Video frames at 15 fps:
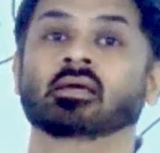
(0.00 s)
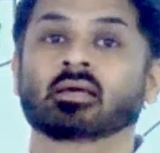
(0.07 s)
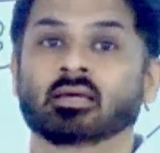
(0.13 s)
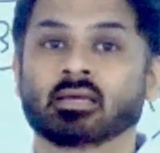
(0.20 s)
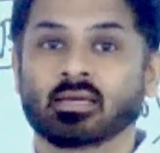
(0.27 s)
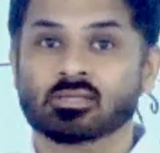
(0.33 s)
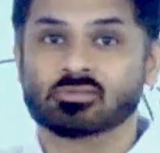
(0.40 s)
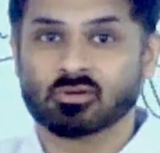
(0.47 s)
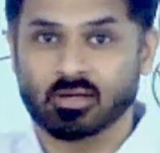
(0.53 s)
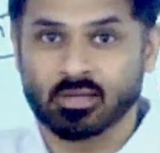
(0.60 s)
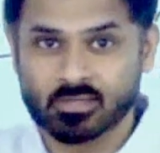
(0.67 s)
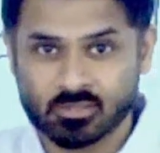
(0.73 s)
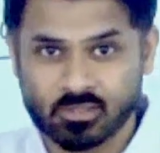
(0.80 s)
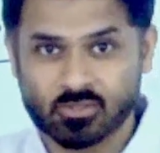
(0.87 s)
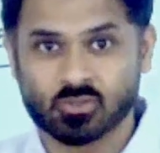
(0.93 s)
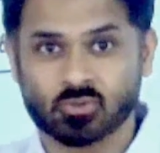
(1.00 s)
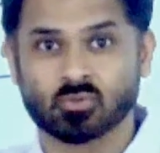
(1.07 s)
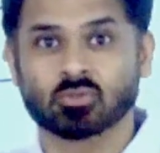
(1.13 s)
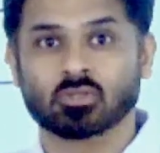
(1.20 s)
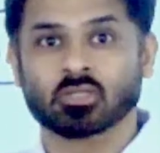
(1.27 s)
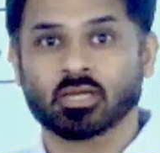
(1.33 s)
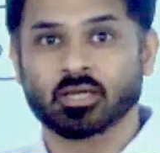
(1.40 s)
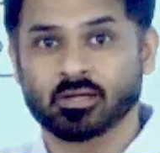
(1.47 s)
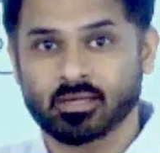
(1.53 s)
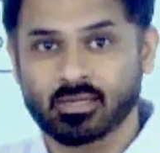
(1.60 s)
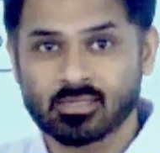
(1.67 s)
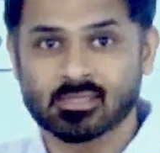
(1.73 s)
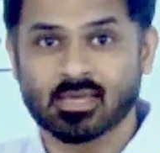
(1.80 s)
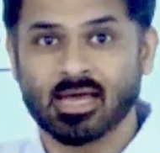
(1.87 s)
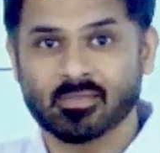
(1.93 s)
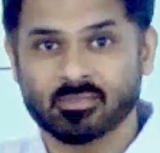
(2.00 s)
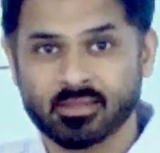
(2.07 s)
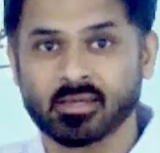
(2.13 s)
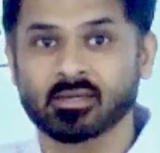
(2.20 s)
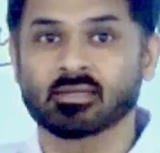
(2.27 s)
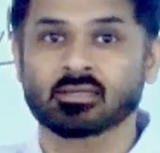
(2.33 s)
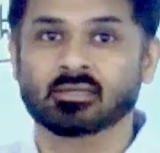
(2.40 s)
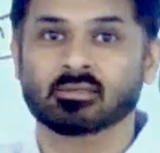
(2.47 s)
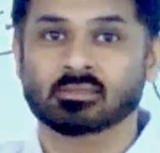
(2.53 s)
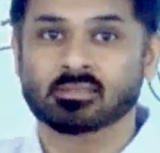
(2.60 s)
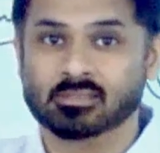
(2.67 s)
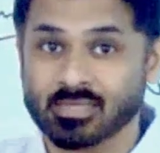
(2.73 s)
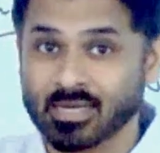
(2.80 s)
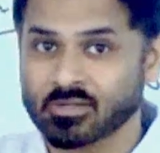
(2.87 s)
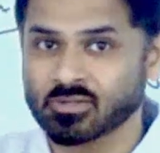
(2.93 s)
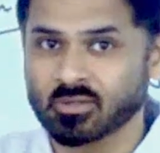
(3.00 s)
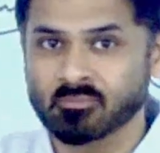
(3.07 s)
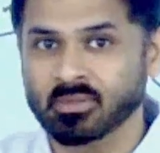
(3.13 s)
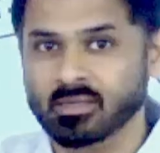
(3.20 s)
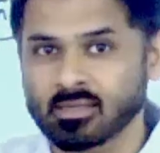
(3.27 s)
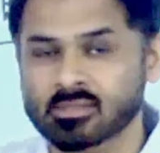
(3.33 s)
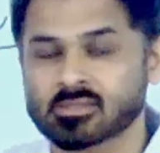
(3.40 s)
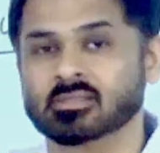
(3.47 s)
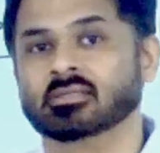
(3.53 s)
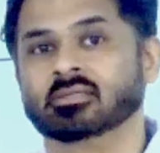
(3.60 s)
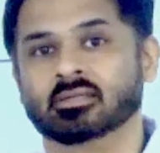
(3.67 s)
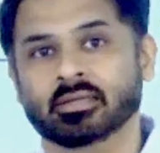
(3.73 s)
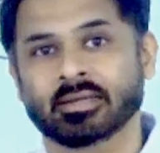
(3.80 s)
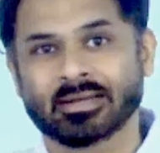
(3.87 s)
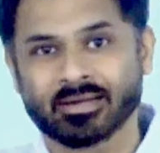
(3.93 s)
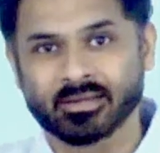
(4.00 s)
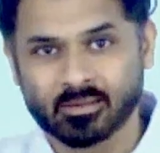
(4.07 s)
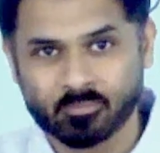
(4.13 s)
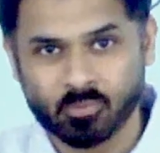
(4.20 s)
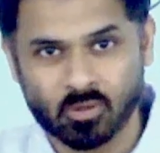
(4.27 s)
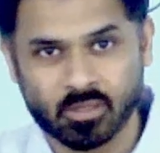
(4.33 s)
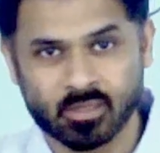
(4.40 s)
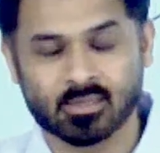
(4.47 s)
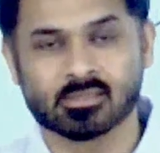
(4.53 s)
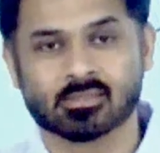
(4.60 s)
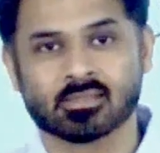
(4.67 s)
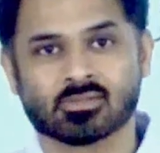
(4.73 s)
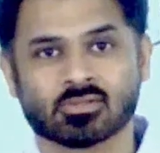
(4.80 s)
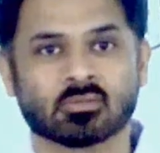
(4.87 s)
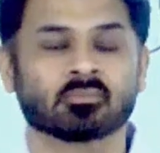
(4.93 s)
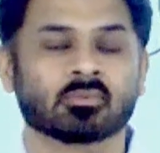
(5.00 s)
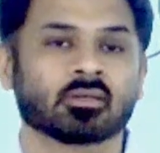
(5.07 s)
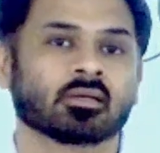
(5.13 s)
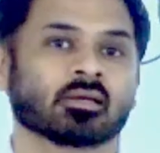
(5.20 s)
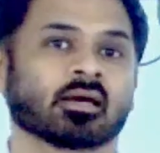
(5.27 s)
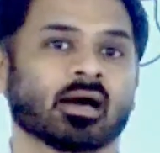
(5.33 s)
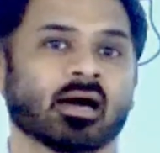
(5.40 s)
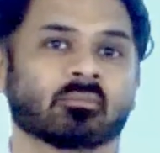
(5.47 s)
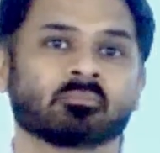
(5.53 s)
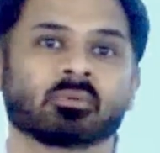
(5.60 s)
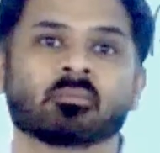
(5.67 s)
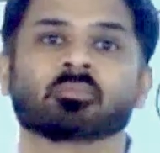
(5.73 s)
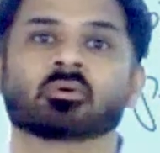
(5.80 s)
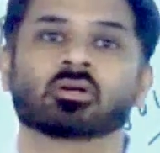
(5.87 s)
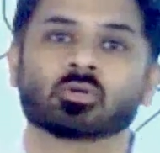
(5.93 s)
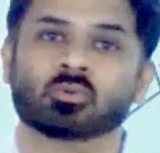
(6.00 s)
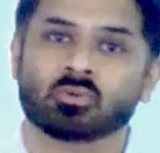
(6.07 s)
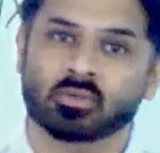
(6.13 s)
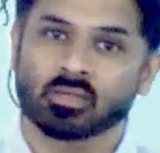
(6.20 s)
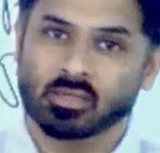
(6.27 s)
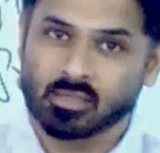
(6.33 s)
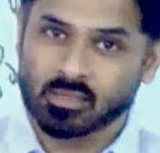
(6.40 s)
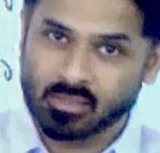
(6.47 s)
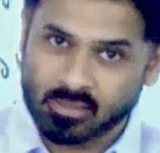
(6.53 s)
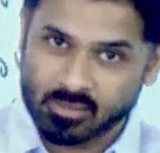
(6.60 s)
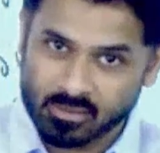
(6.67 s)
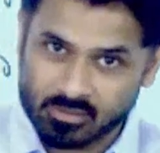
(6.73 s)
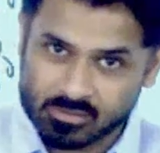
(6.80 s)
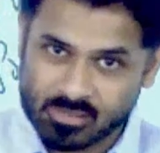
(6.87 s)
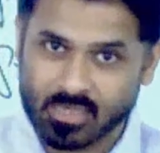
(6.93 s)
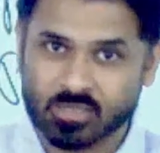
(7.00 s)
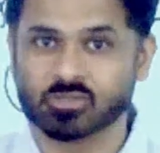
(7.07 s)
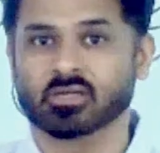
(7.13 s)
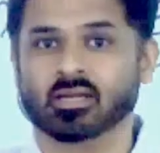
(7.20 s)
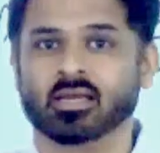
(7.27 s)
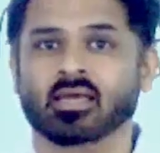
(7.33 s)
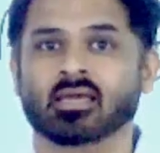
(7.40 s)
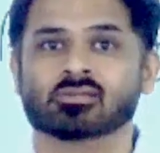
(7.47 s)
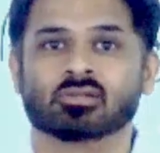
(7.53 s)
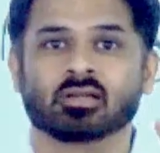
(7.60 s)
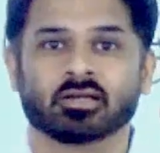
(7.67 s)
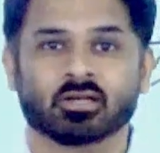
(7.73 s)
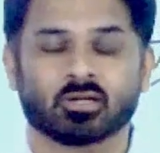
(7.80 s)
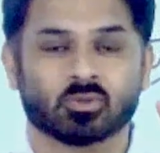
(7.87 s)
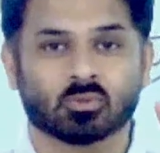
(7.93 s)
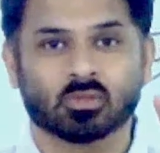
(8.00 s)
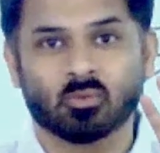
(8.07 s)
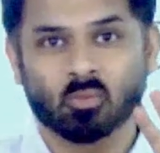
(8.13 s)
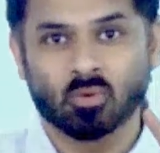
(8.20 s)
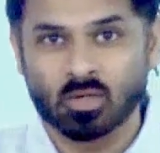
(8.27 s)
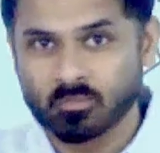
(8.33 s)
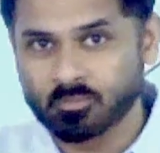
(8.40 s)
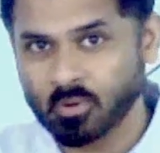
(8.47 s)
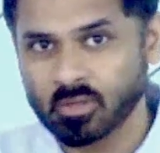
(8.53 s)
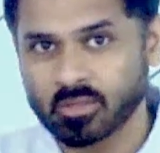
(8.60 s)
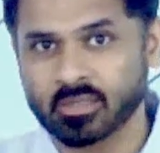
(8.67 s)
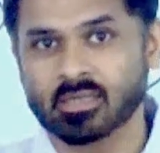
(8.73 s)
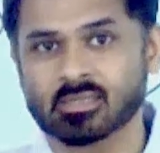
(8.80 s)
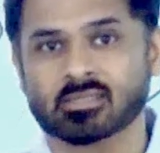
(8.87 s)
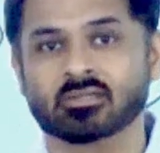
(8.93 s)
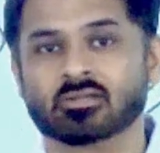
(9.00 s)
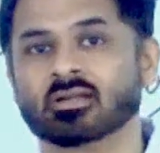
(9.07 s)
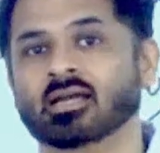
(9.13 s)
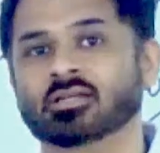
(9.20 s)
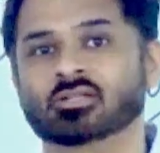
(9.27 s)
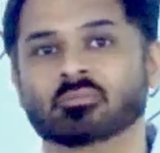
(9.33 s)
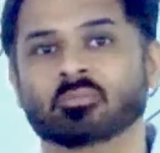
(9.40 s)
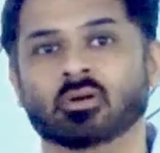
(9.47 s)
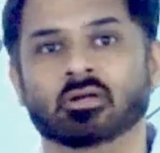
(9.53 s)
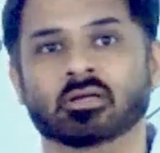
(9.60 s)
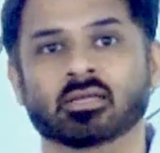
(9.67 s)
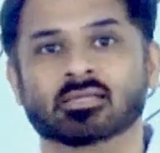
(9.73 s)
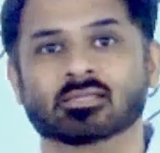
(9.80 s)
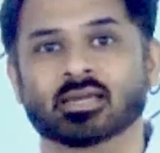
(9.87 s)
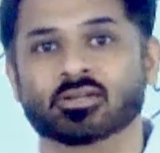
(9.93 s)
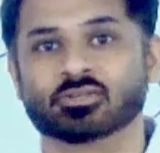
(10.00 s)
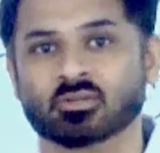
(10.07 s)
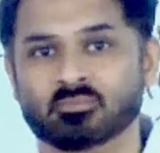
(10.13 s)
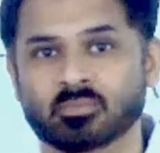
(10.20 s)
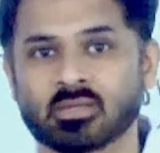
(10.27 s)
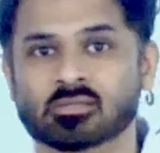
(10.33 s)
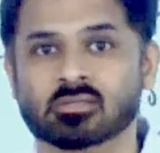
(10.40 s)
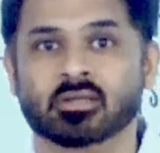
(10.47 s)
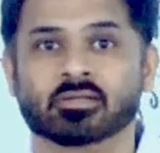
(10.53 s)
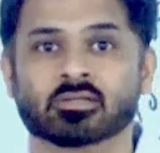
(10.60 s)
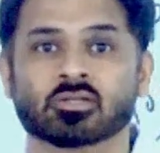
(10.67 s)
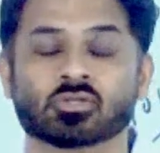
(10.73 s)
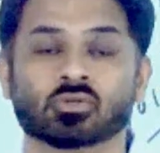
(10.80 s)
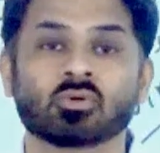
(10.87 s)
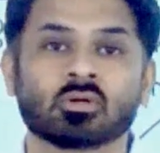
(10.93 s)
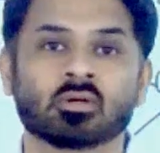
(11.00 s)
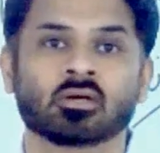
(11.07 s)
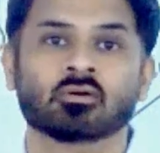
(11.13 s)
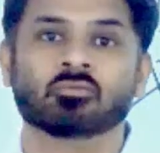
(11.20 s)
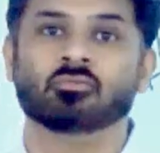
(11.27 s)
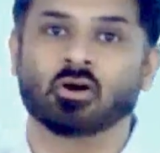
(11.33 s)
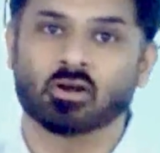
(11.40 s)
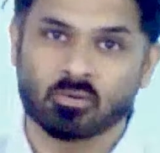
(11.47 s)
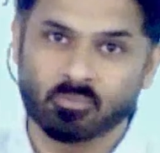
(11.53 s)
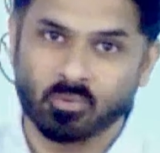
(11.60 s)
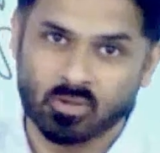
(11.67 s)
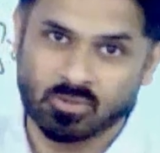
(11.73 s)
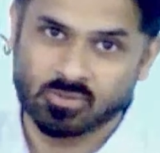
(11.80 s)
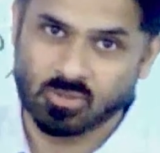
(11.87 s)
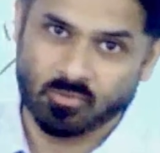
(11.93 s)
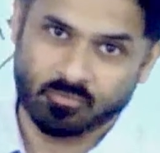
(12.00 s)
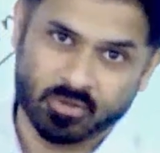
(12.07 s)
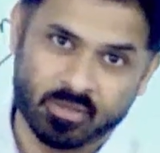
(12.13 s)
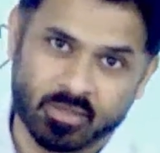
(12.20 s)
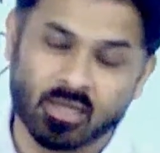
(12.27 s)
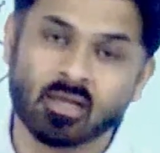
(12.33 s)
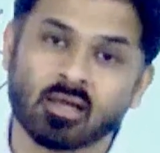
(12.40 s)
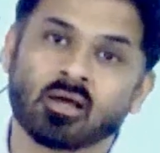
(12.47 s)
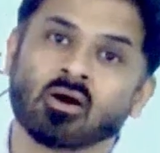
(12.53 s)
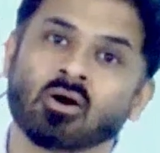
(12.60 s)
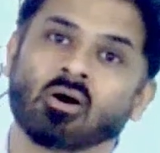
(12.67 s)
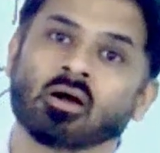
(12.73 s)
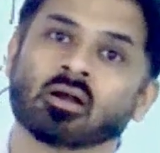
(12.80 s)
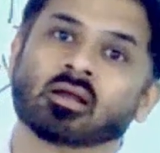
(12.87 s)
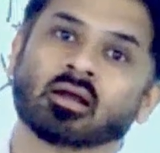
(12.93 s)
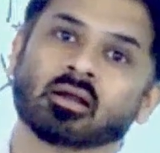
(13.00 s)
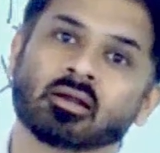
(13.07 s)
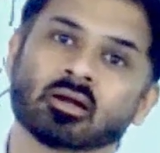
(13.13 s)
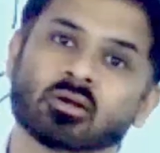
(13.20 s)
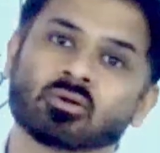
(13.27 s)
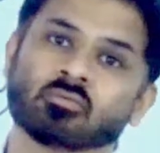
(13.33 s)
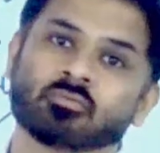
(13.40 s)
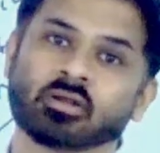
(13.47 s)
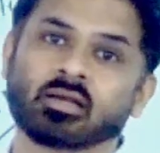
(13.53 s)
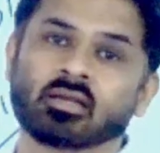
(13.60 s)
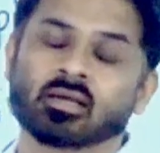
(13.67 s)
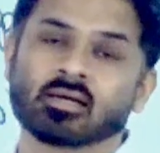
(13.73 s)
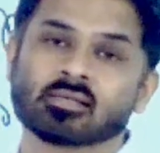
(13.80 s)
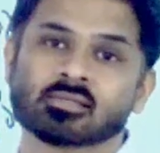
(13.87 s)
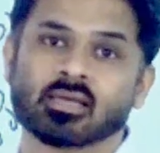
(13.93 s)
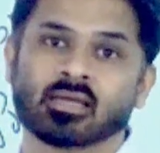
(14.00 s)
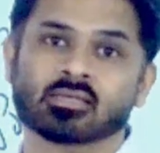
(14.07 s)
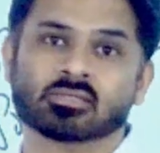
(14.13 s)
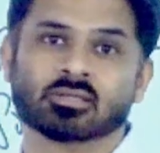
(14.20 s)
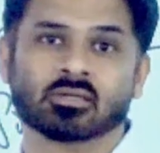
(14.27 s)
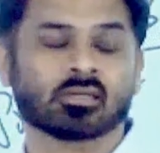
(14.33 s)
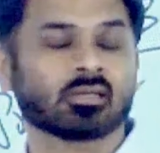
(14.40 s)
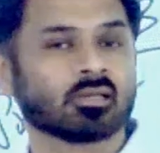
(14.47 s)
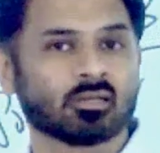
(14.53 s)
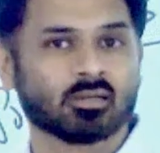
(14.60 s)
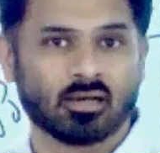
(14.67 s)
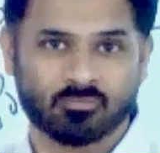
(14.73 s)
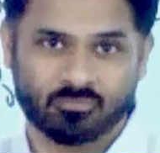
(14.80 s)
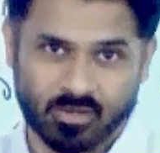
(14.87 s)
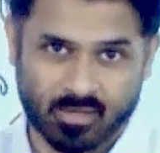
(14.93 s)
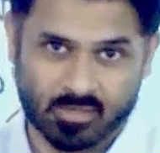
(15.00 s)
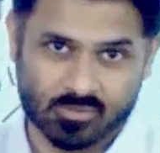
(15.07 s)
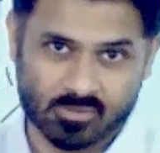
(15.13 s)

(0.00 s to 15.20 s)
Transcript: is related to theories, and then section B is Indian political system, and paper 2, section A is related to the world politics, international politics, section B is related to foreign policy of India or conduct of India's external affairs.